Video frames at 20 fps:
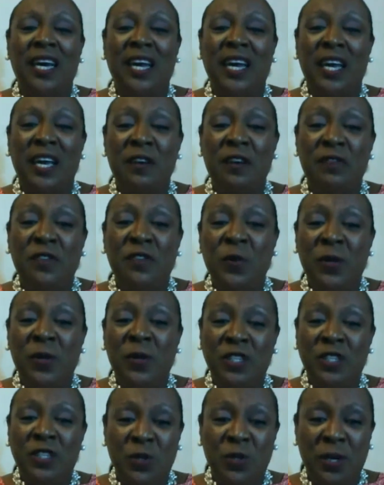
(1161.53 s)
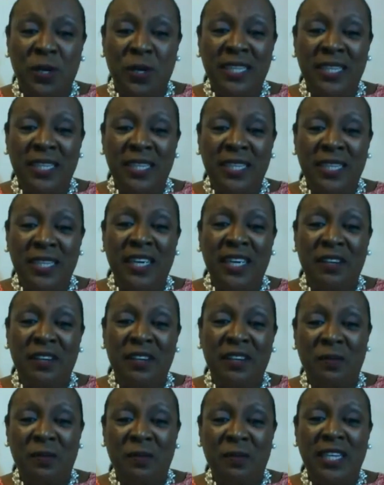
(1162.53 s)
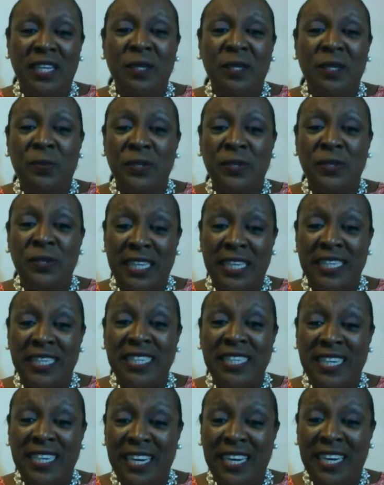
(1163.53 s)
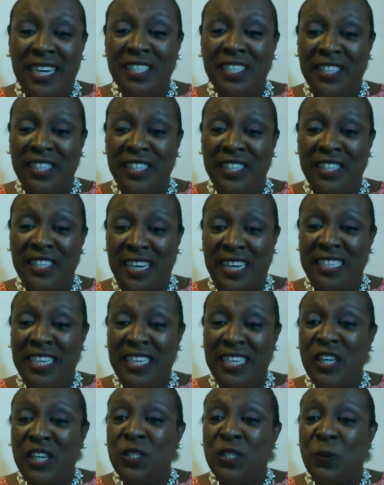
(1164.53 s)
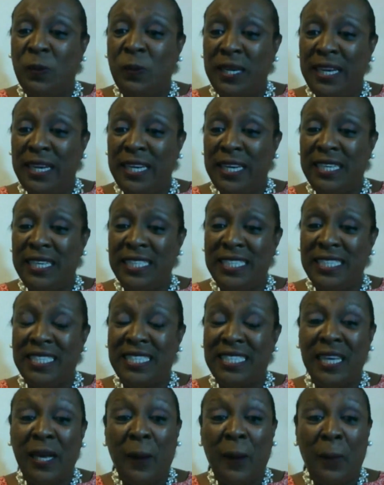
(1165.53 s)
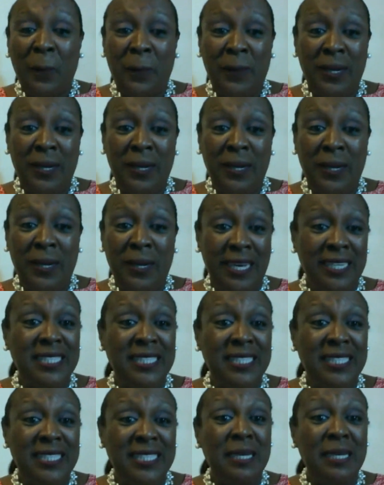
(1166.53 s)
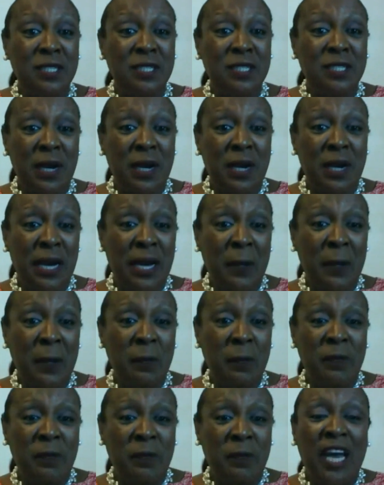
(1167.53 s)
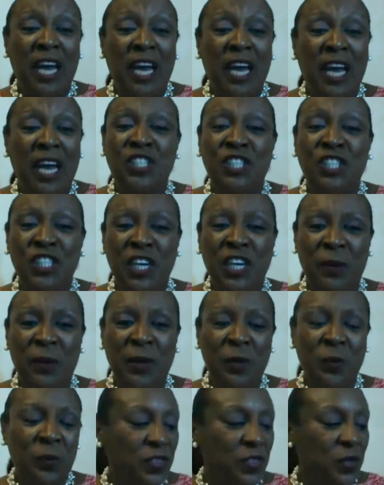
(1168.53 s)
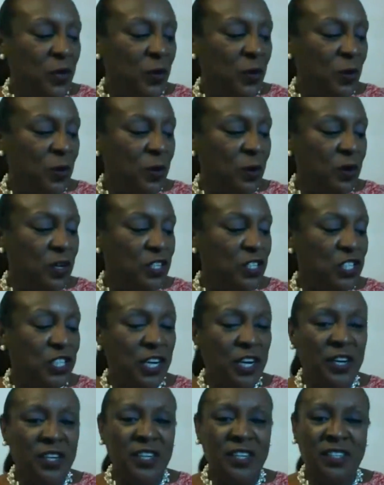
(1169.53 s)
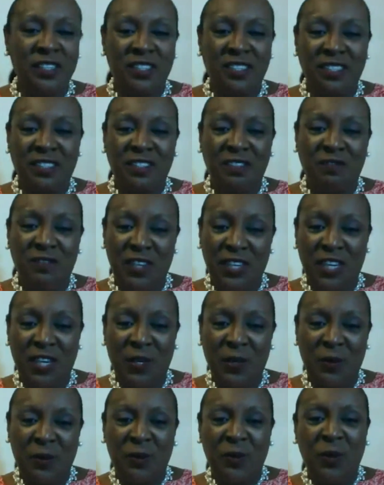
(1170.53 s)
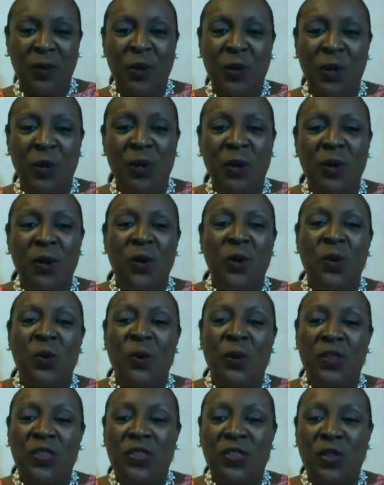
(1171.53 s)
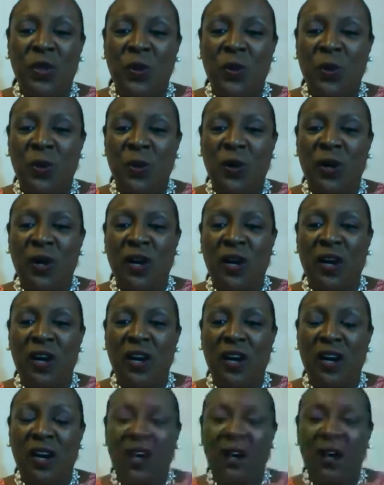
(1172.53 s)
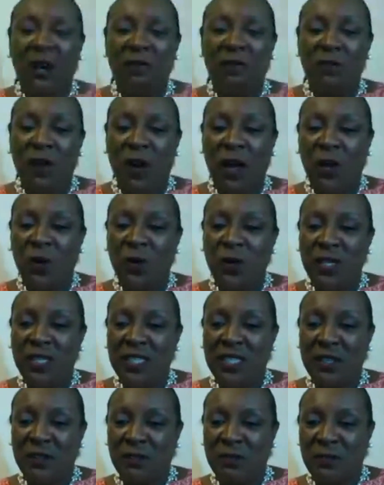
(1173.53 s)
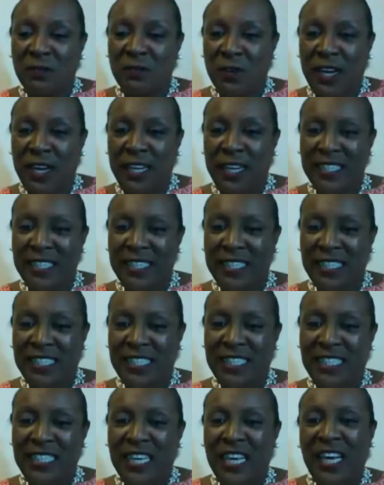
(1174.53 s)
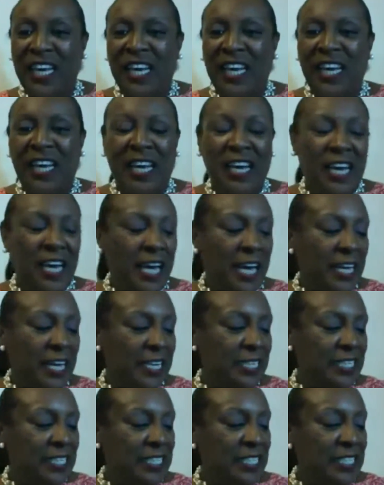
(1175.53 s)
if you enjoyed the information presented here tonight, to please subscribe and share it with share the video with your followers and friends. And